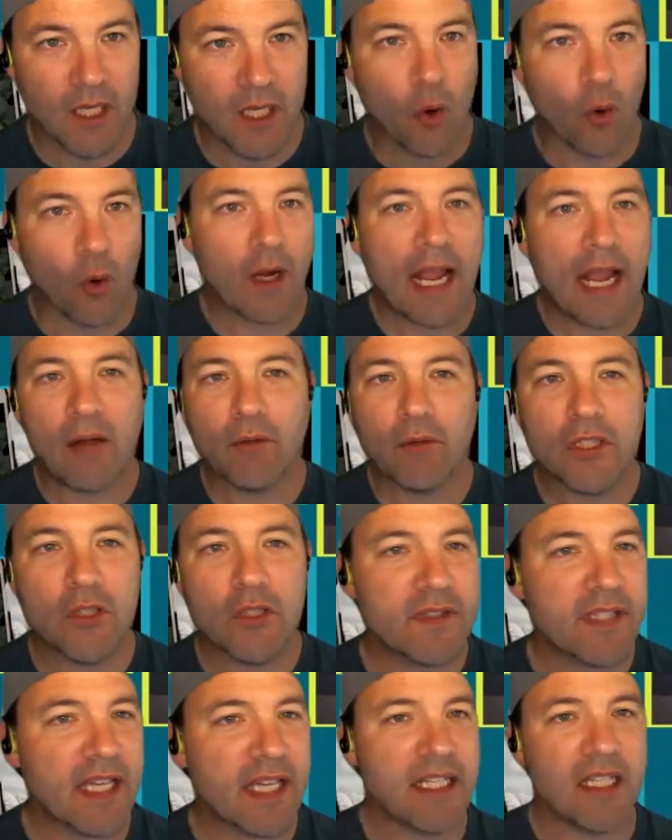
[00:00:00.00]
Or how are you
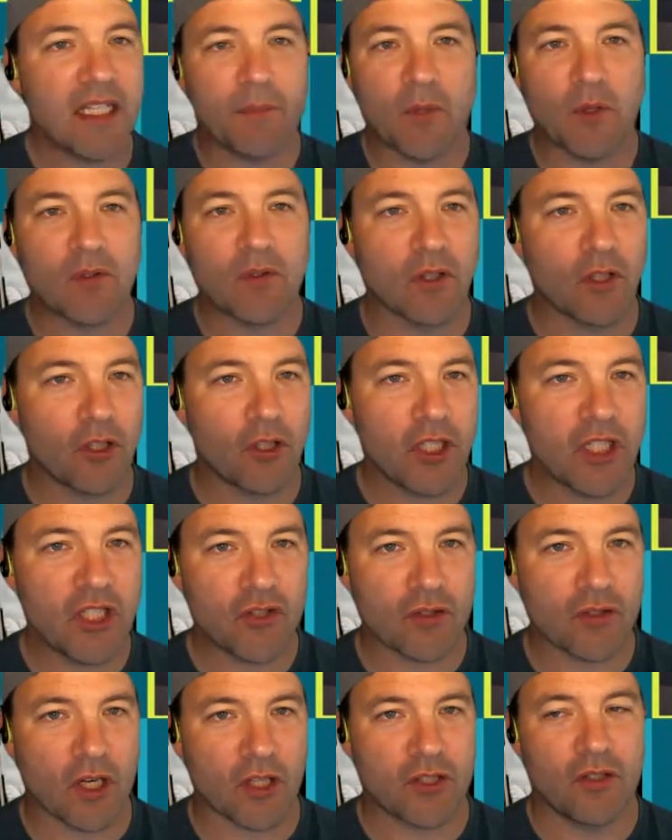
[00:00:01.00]
setting up those learning
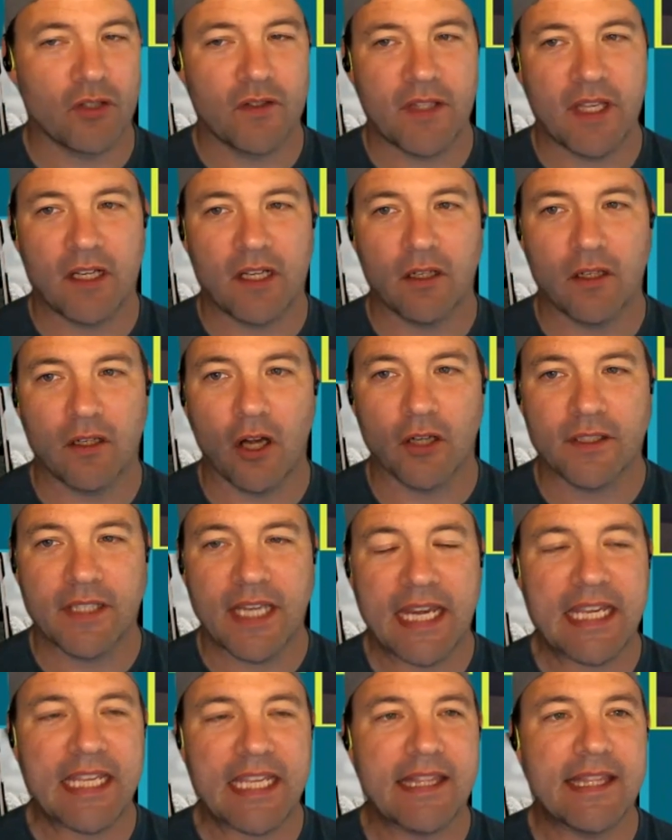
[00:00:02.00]
structures that are, are
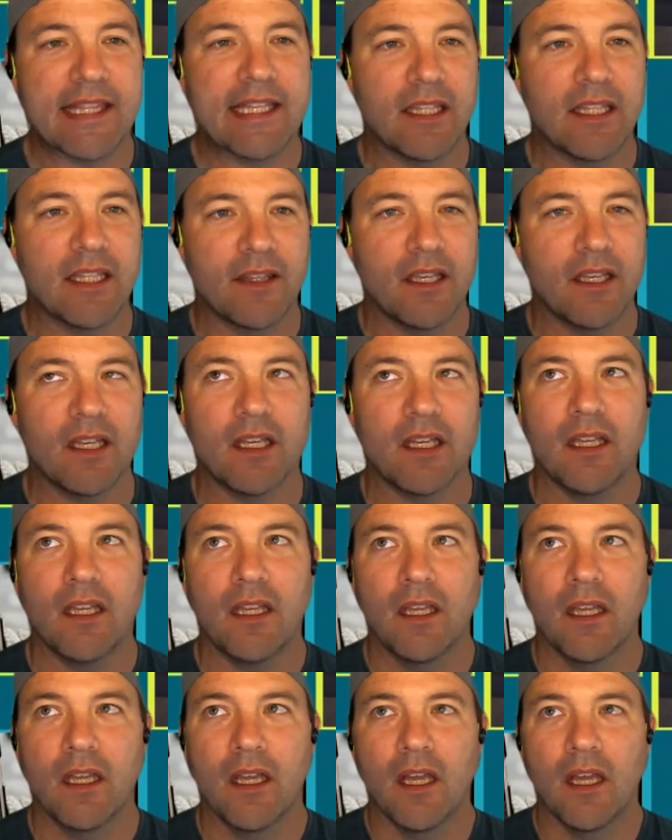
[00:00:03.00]
taking the, the
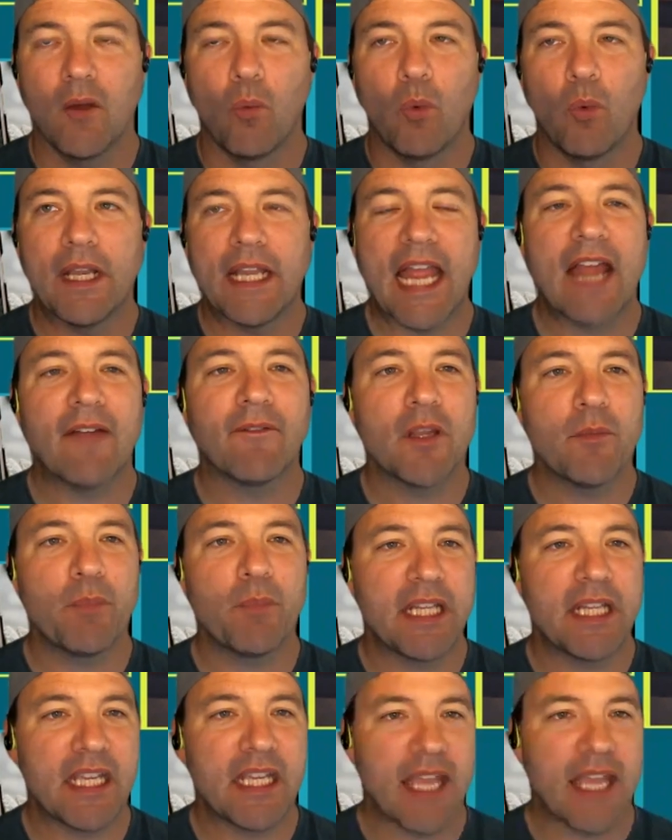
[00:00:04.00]
what
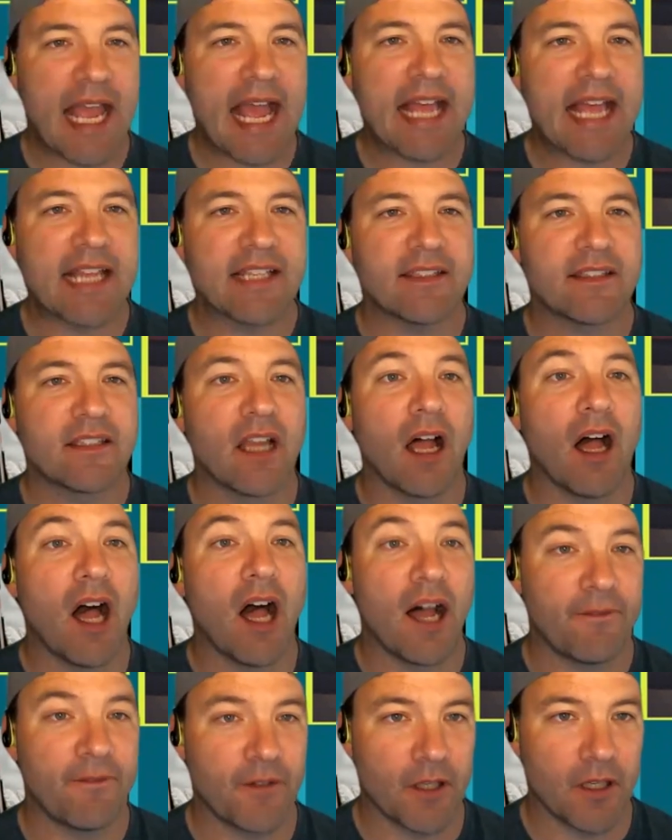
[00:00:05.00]
everybody has to
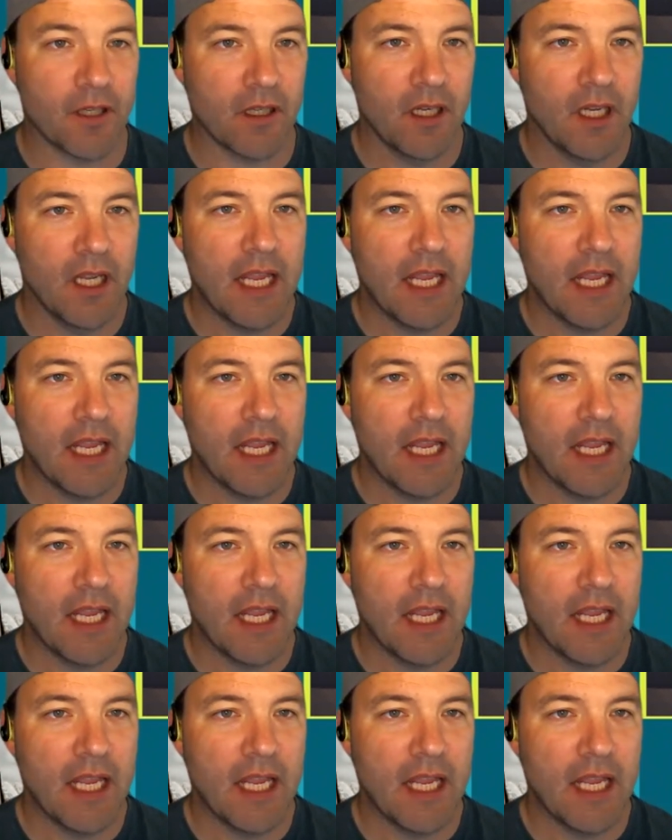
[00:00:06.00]
offer?